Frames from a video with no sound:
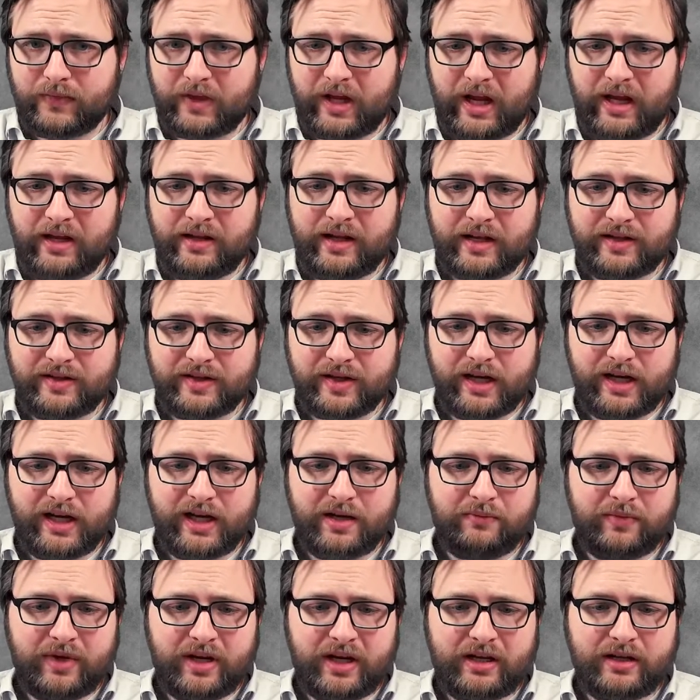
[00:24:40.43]
in that
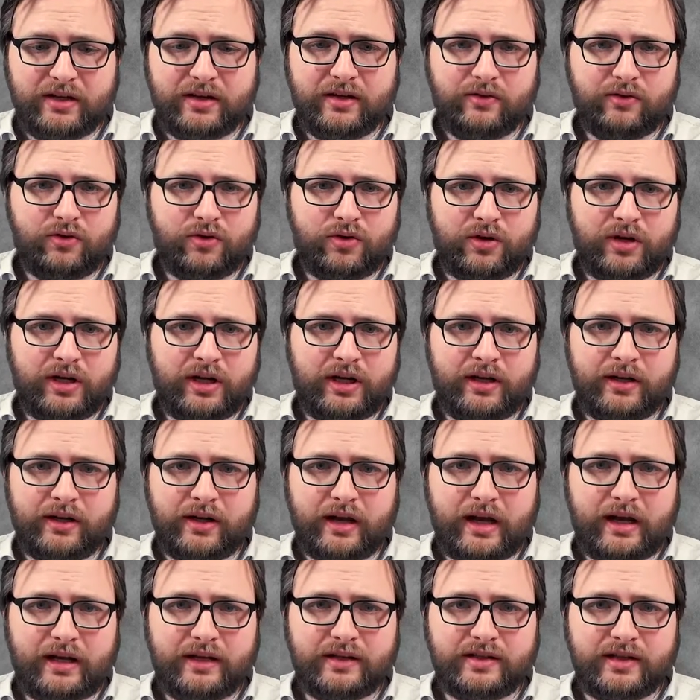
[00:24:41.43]
time, in the early
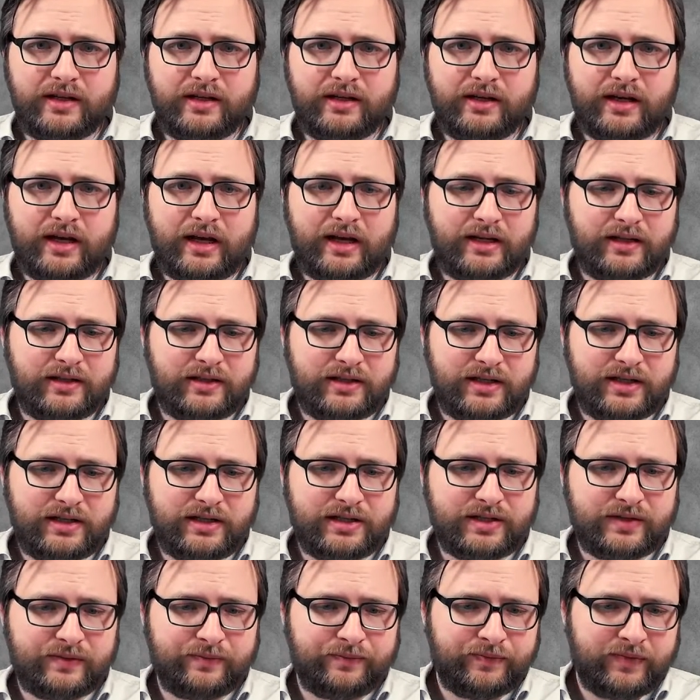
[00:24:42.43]

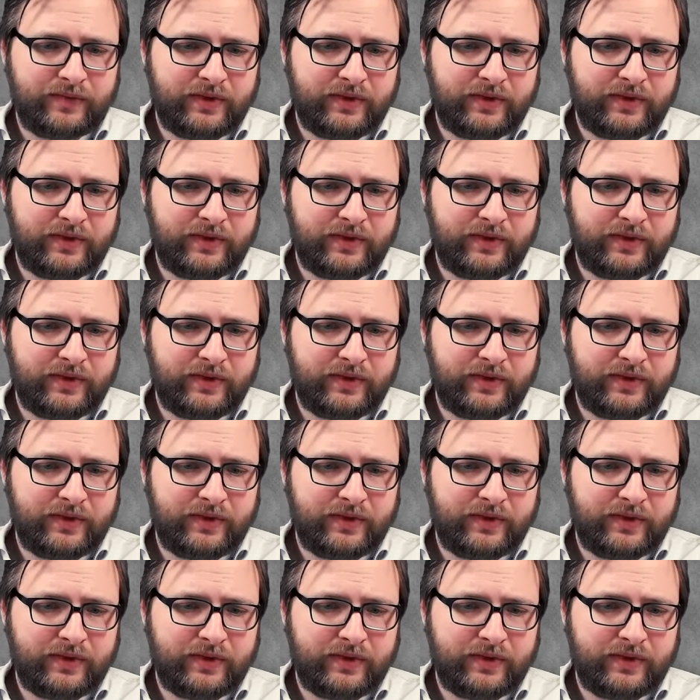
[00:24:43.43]
1990s.